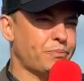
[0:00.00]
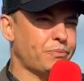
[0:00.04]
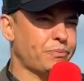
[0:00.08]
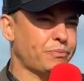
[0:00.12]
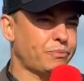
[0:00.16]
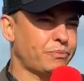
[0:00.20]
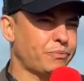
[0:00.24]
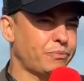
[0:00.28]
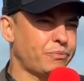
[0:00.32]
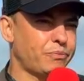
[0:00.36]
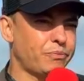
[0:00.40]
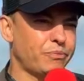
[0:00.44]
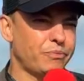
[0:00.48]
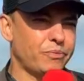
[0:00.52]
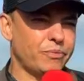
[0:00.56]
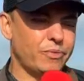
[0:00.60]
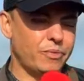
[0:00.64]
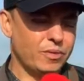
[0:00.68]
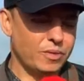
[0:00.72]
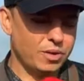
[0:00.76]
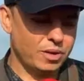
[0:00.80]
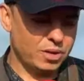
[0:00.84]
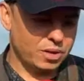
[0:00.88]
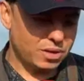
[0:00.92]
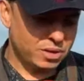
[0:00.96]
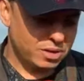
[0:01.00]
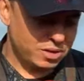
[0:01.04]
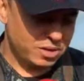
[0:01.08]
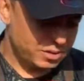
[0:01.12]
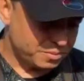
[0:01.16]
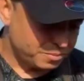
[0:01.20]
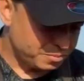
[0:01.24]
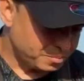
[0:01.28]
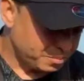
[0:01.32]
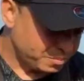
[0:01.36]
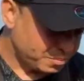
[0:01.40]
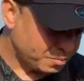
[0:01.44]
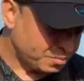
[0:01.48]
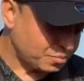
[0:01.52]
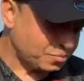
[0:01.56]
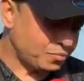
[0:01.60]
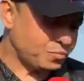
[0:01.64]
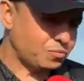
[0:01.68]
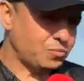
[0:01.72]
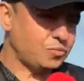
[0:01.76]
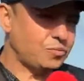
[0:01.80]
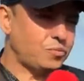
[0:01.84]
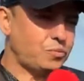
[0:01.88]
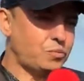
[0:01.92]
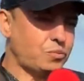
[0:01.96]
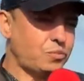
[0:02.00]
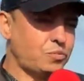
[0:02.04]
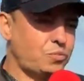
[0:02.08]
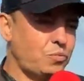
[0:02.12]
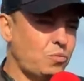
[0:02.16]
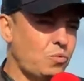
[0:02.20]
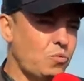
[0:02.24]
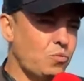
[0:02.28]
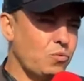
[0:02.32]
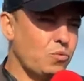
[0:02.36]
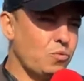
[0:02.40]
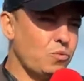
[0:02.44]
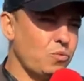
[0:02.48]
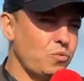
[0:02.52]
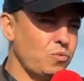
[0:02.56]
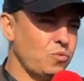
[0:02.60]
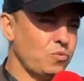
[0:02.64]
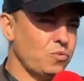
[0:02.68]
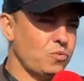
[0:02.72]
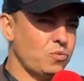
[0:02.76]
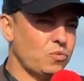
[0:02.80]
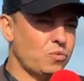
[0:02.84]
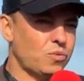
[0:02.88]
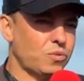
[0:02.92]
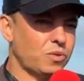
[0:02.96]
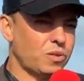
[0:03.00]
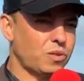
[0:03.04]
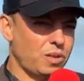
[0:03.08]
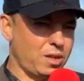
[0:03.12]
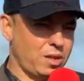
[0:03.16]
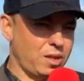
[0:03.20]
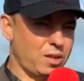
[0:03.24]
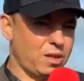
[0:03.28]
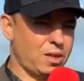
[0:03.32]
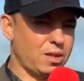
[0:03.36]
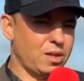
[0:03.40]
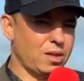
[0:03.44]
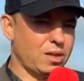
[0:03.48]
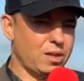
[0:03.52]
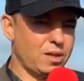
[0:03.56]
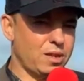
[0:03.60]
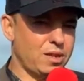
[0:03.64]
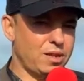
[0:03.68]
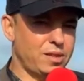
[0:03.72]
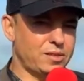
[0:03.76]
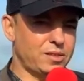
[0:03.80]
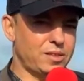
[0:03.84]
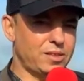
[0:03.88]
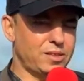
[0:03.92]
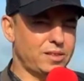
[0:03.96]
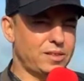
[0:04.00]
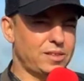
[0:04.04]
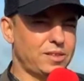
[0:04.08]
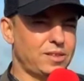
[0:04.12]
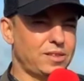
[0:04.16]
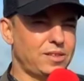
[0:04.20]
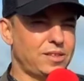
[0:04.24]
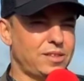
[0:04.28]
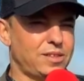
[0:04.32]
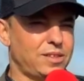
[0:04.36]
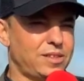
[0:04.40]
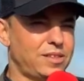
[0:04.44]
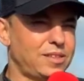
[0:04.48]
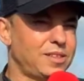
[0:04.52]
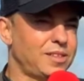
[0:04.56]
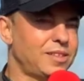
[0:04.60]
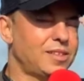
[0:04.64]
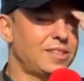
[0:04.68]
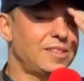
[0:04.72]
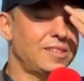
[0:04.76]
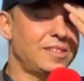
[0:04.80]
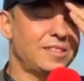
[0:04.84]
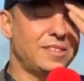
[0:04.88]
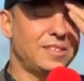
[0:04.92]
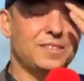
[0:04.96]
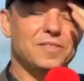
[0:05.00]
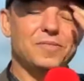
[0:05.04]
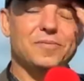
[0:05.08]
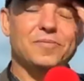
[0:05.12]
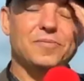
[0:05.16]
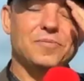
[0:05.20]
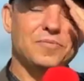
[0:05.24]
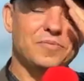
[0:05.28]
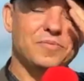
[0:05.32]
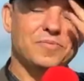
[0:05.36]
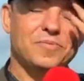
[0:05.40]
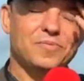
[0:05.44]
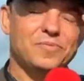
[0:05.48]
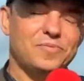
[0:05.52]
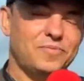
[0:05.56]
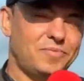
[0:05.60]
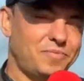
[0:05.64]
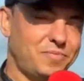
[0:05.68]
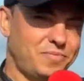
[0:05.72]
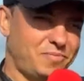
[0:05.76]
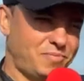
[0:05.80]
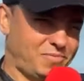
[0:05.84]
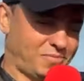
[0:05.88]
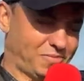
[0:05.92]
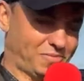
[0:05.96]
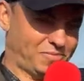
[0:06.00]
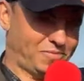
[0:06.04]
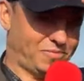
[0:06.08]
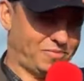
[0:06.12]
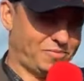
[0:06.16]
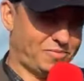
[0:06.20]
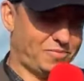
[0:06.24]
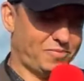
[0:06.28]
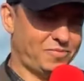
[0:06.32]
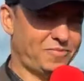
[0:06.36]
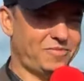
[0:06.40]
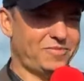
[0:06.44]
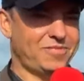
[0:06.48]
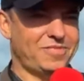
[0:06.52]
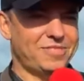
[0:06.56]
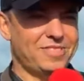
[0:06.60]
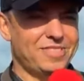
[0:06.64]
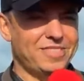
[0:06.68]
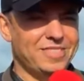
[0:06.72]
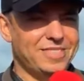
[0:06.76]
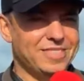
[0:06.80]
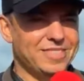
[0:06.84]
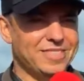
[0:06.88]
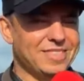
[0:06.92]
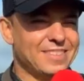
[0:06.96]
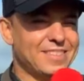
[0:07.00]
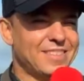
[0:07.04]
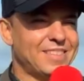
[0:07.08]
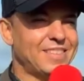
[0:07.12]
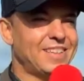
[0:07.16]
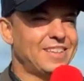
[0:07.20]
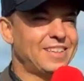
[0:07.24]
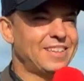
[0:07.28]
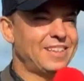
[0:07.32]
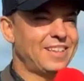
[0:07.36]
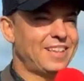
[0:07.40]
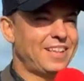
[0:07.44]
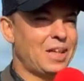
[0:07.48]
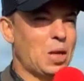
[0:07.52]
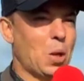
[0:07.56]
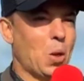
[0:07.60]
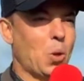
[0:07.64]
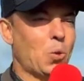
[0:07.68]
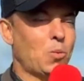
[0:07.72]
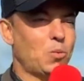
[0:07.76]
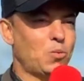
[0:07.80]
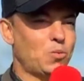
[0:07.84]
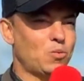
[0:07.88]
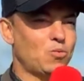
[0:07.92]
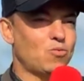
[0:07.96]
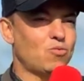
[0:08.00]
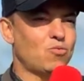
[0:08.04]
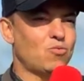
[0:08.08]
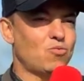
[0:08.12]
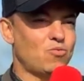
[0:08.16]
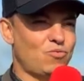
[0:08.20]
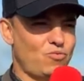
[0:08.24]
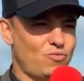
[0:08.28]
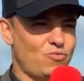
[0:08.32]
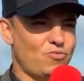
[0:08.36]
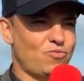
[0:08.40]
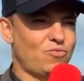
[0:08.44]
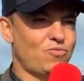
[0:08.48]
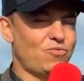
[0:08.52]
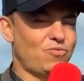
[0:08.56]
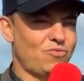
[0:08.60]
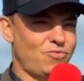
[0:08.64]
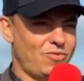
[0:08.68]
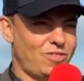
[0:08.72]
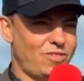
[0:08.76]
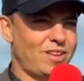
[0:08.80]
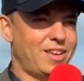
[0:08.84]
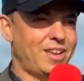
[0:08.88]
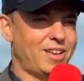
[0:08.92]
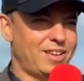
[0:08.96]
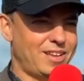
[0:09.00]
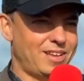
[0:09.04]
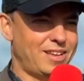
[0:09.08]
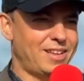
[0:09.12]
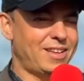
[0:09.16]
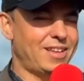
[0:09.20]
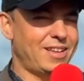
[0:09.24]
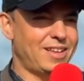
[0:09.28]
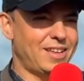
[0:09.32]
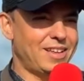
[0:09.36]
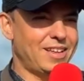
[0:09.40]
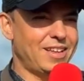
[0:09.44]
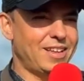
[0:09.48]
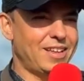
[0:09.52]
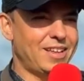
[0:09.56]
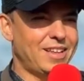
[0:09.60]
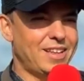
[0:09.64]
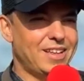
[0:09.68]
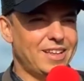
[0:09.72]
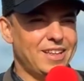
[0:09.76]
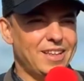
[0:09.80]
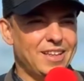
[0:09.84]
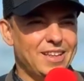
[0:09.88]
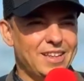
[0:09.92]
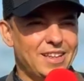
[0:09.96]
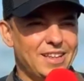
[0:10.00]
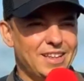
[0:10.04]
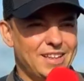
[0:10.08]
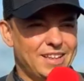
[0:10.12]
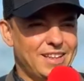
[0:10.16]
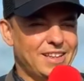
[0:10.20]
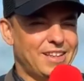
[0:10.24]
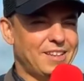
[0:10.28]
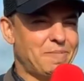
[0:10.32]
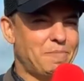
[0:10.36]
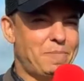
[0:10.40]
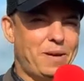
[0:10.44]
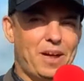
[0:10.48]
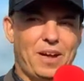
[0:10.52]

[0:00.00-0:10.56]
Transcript: Absolutely. Well, Mark, thanks a lot for your time this morning. Really appreciate it. good luck on Saturday. One thing that will be guaranteed is there will be a strong Wanderers contingent away at Weston on Saturday, getting right behind the lads.